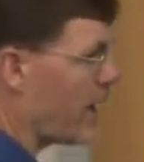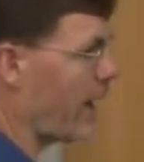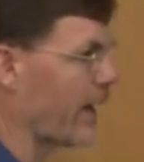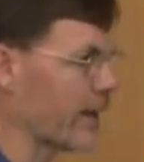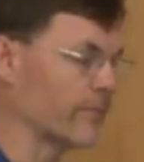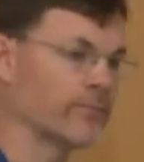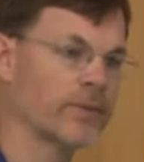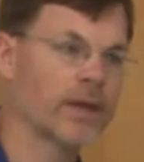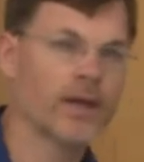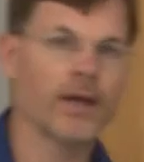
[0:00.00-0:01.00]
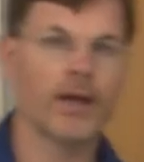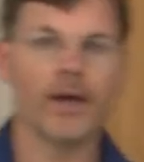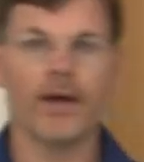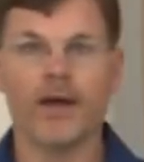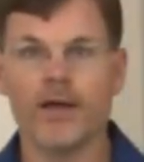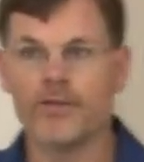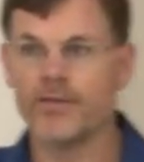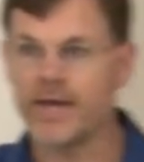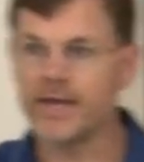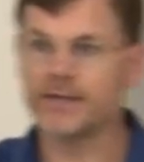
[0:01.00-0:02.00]
And
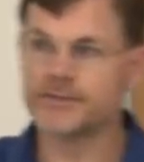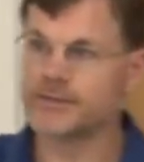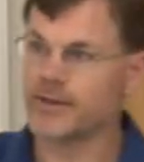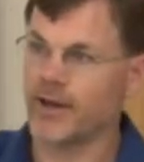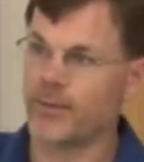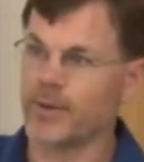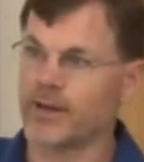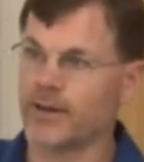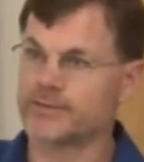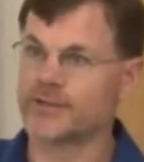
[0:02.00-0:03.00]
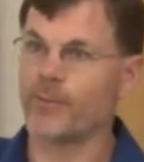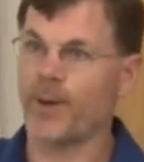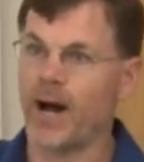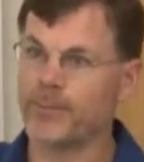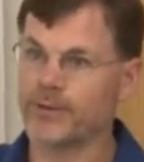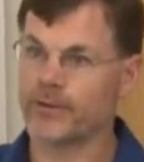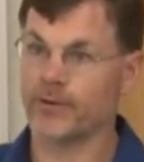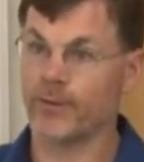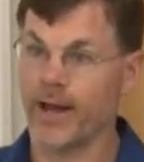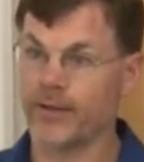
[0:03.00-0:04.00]
these uh, become so
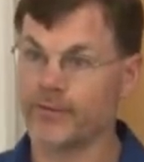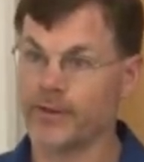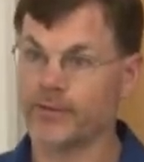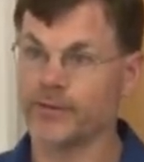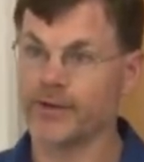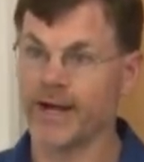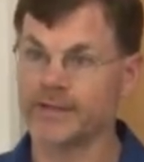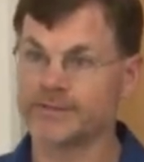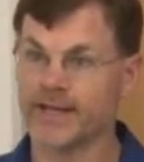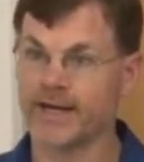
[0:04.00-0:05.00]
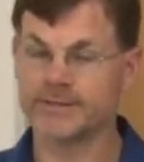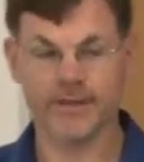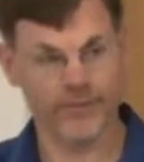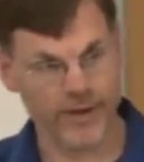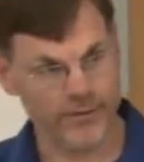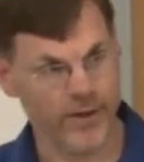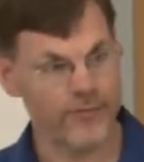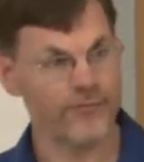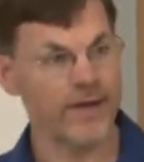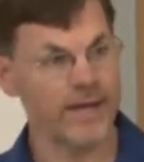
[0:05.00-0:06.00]
popular around the United States that they, they
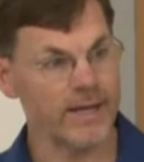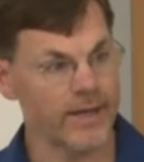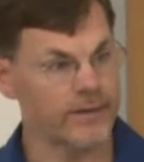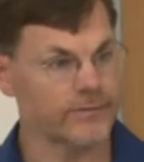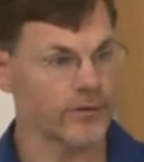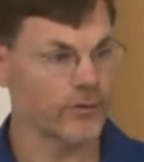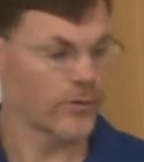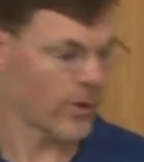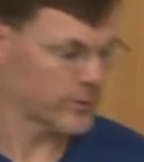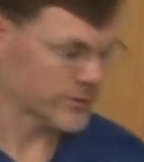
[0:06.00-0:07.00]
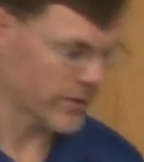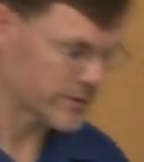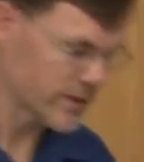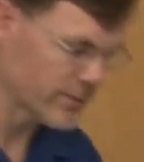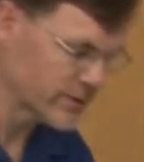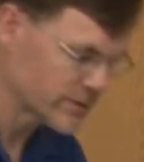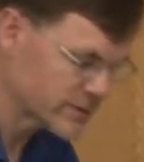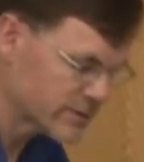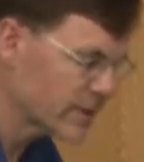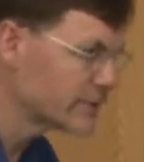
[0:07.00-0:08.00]
feed into Ozarks
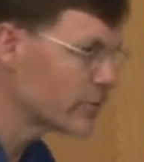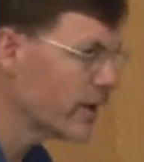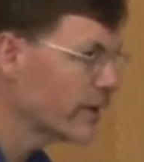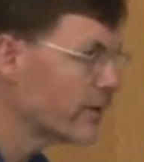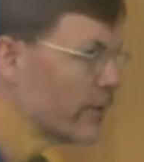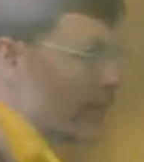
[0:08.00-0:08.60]
images as well